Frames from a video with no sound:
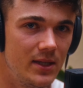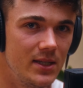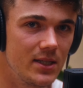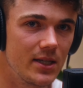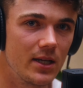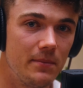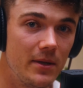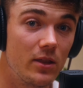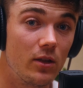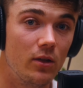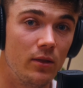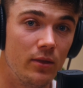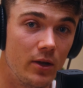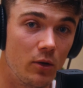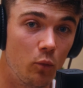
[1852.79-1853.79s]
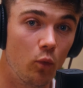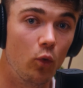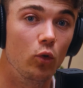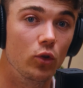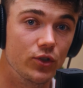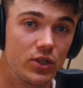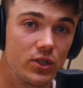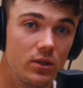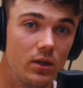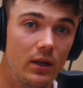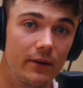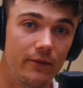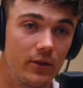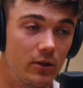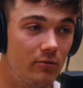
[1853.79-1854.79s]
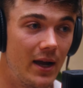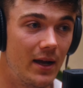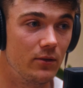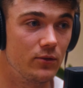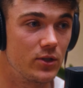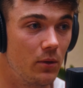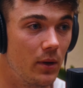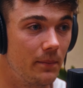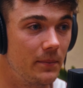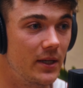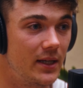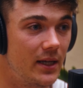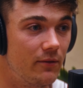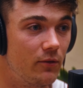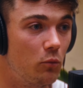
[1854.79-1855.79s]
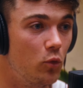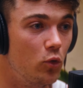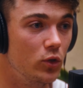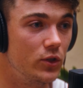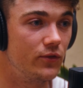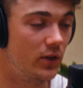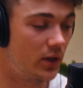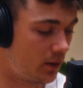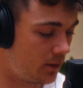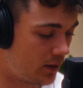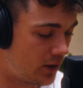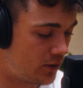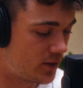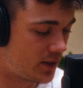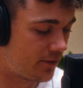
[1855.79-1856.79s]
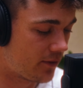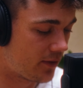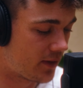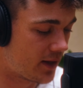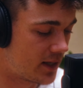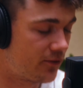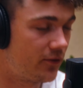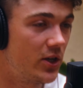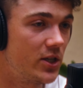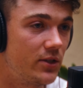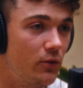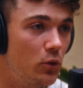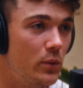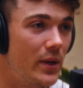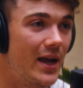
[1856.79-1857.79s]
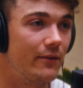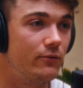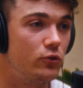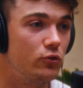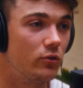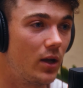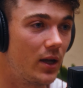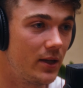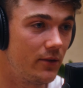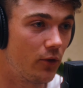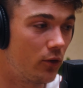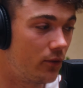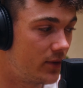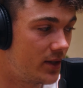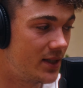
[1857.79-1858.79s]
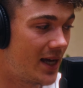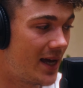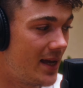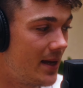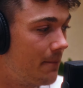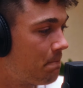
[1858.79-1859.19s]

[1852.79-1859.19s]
these are going to be the, the awards for the round. So I'm going to give awards for loads of different things. First of all, we have drive of the day.